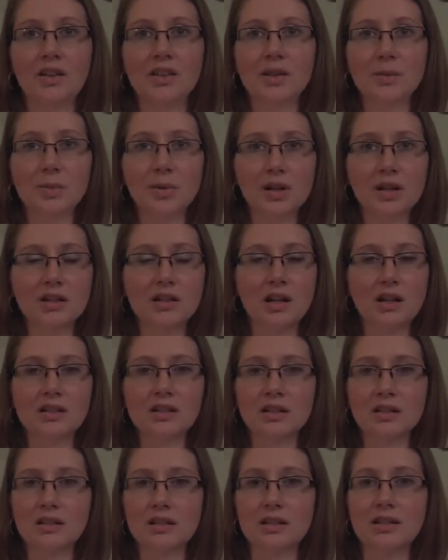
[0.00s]
The book
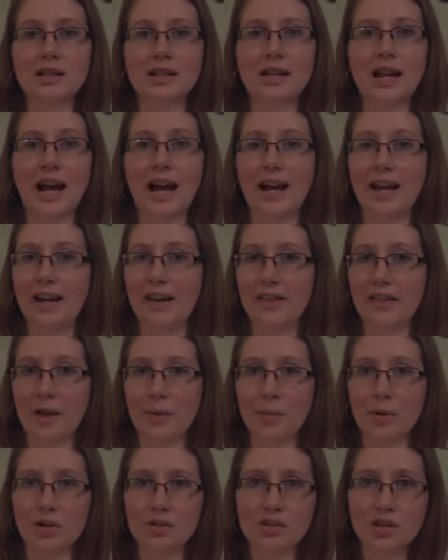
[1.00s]
doesn't deny
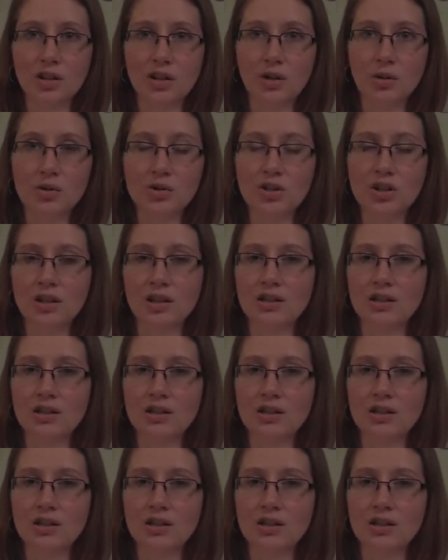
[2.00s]
that persecution